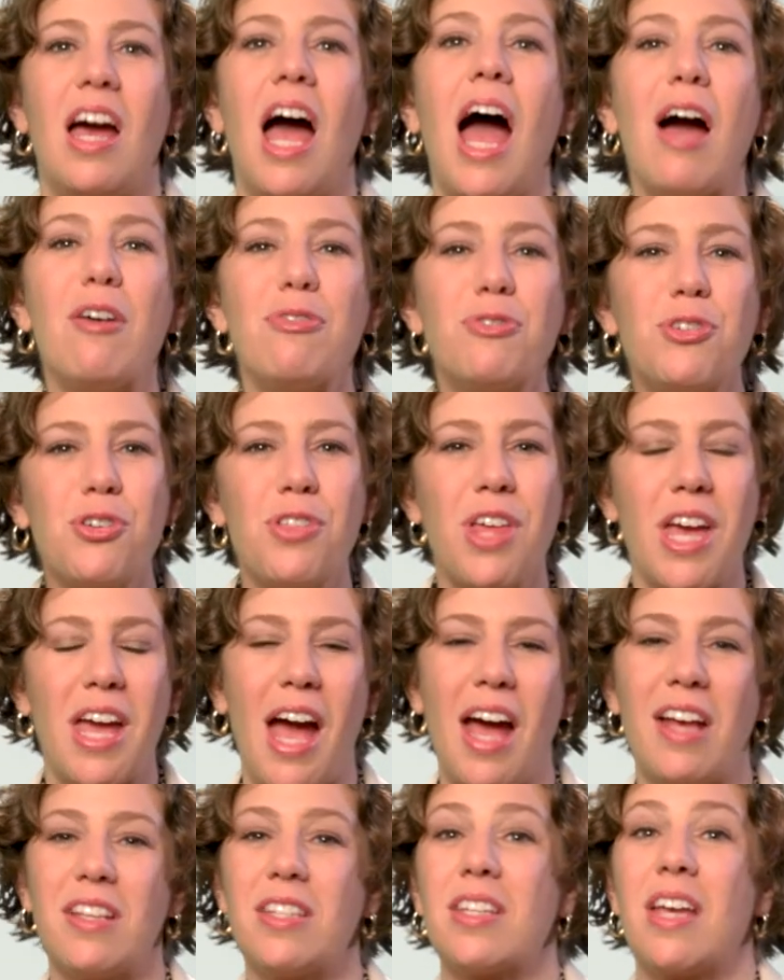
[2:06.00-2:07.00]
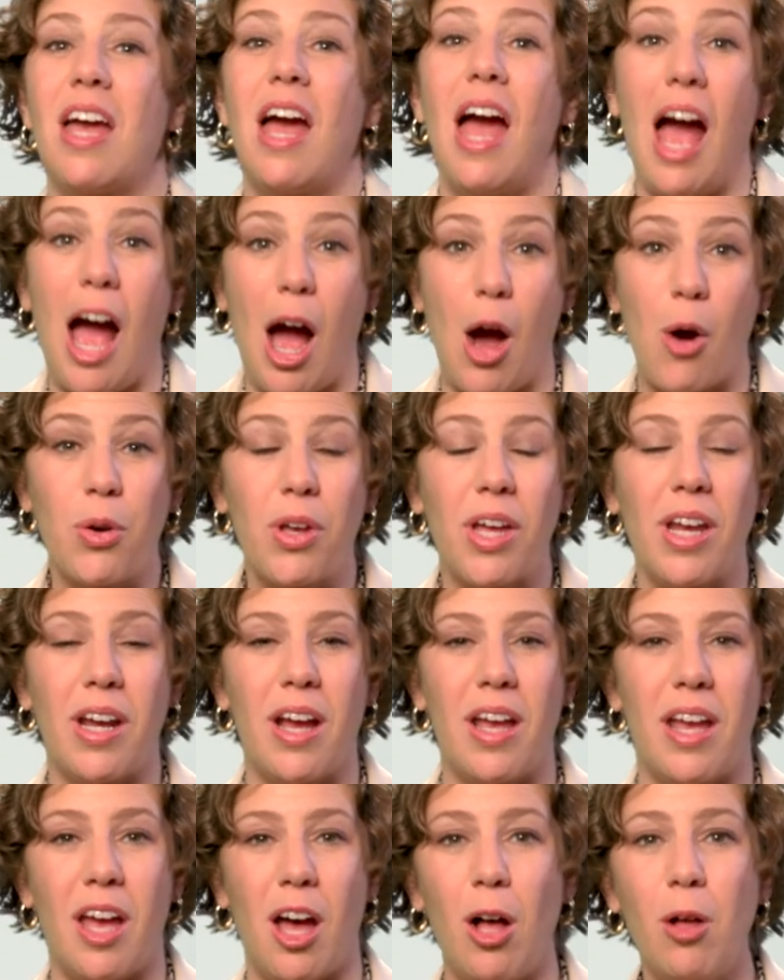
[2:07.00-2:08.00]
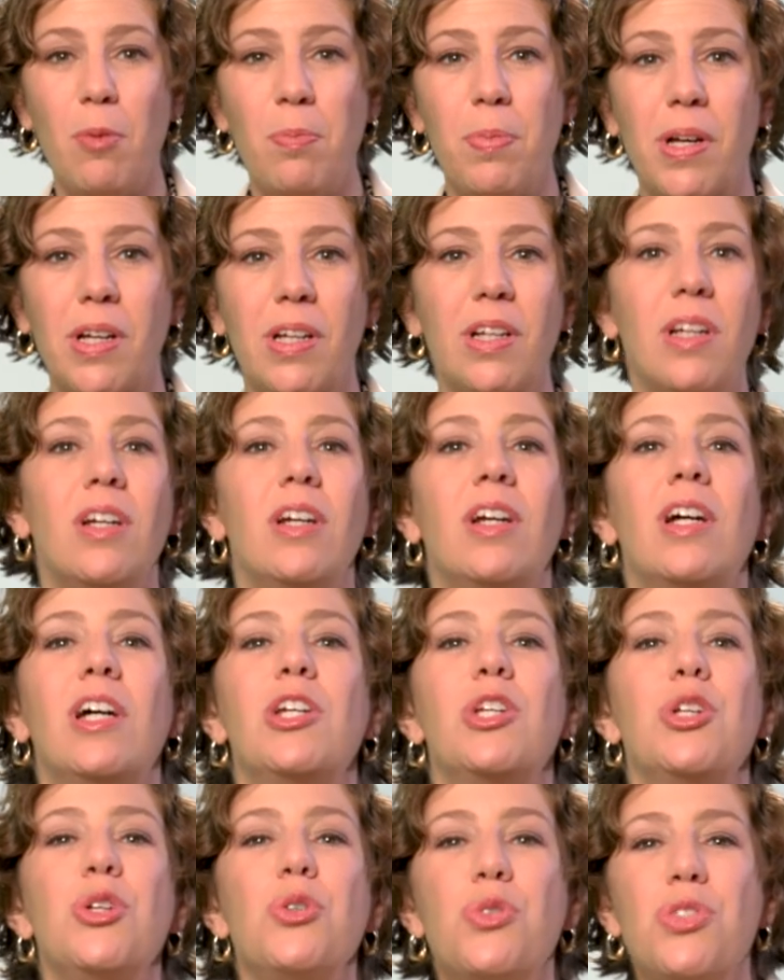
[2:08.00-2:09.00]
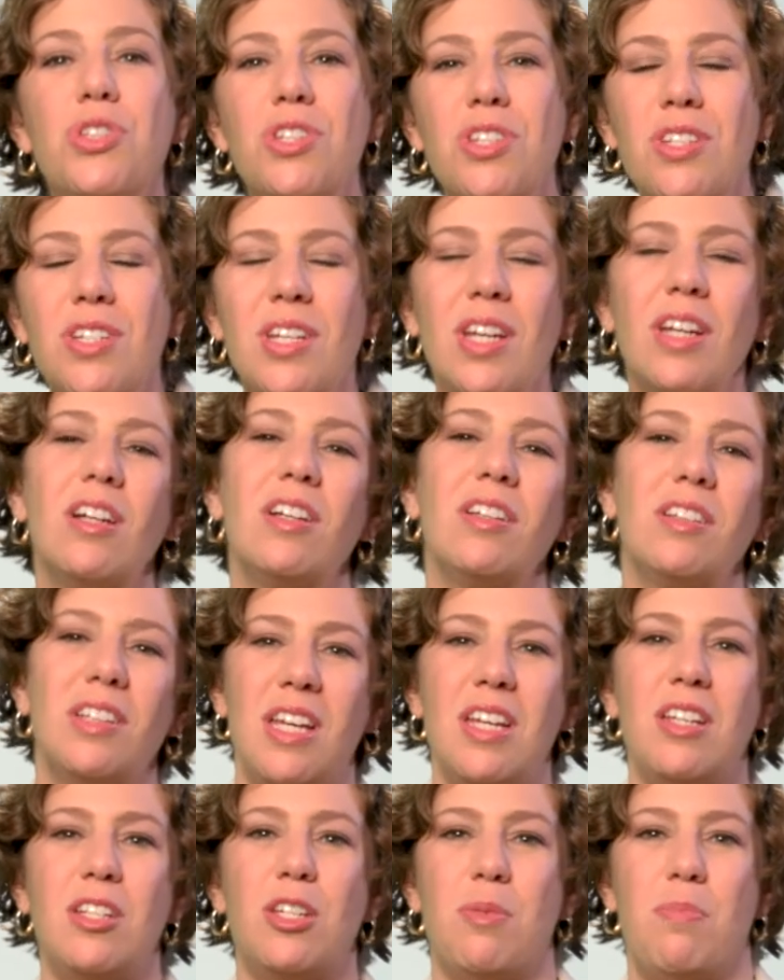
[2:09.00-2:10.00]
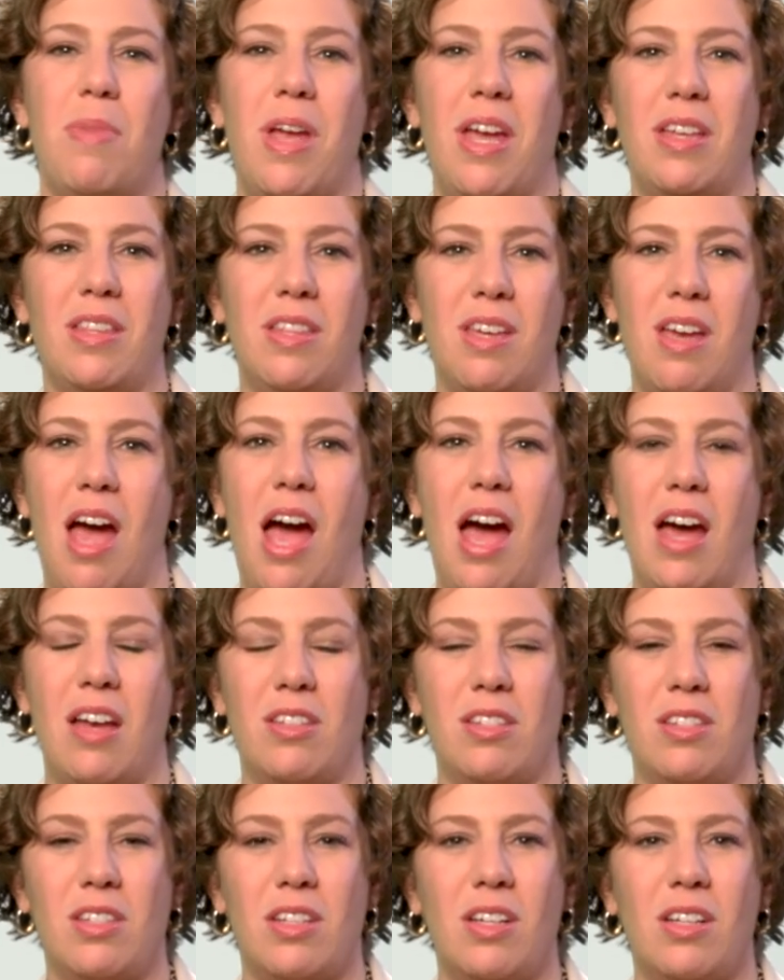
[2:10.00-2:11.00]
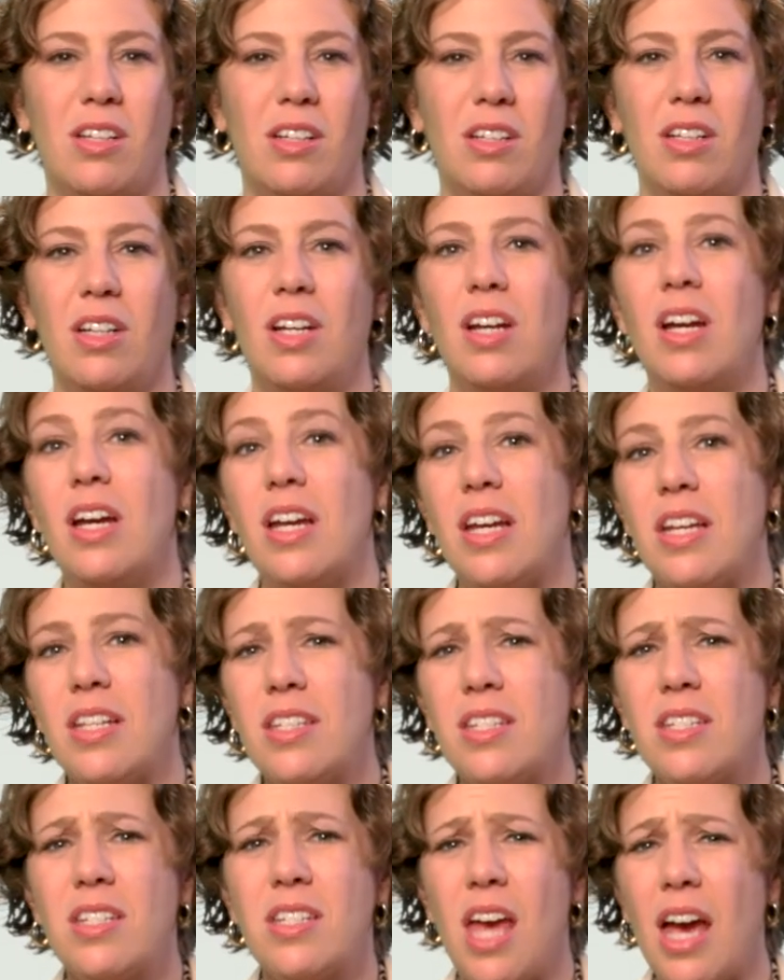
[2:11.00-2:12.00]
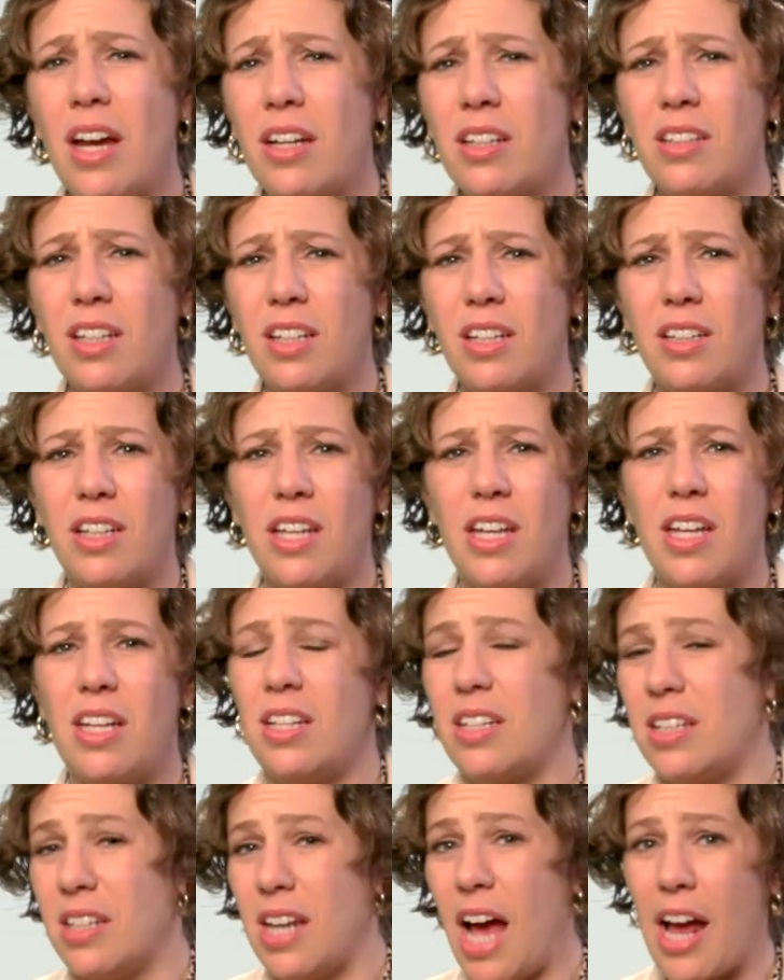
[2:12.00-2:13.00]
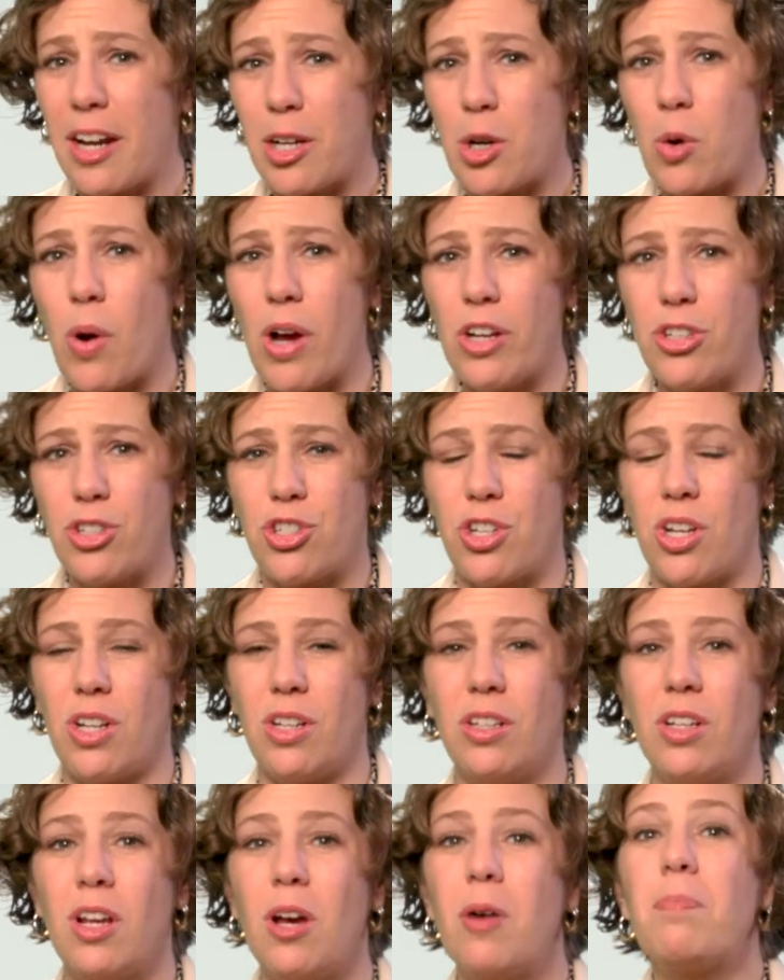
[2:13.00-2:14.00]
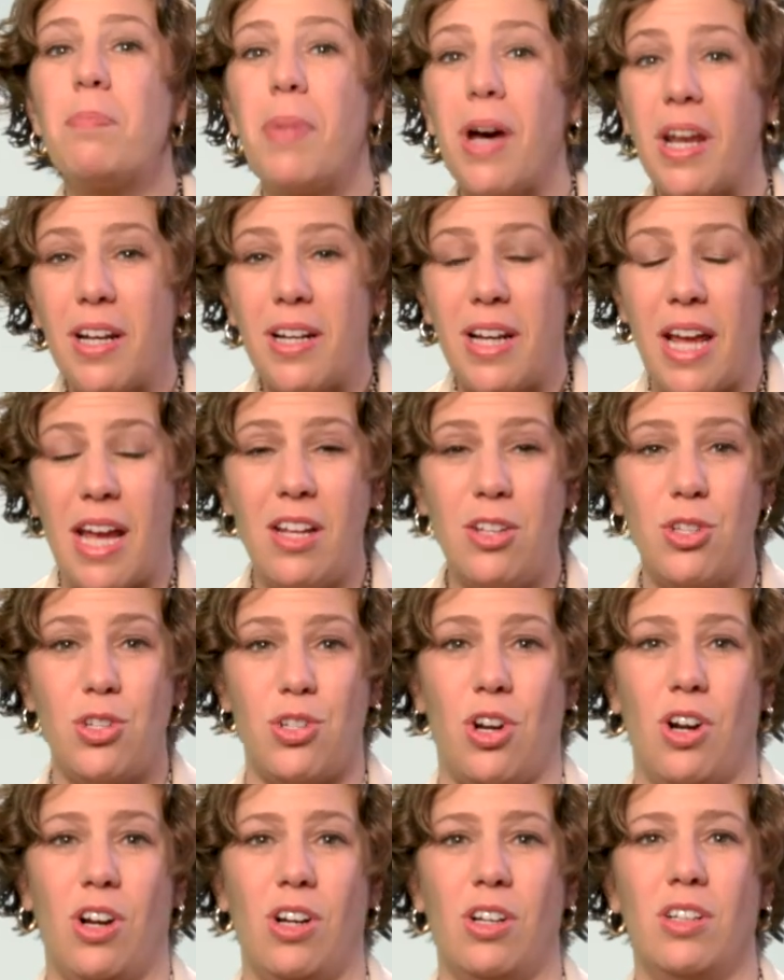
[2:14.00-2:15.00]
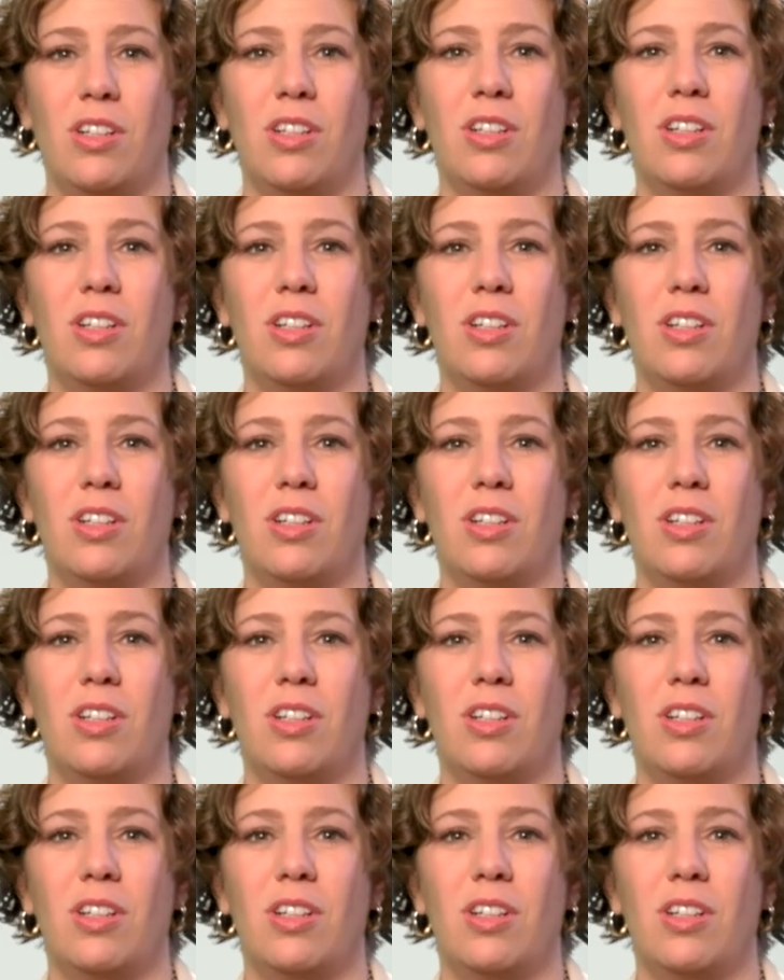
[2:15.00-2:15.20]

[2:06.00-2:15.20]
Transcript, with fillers: after they ask, How can I help? you still need to make the ask. It's technically not a question, but an answer.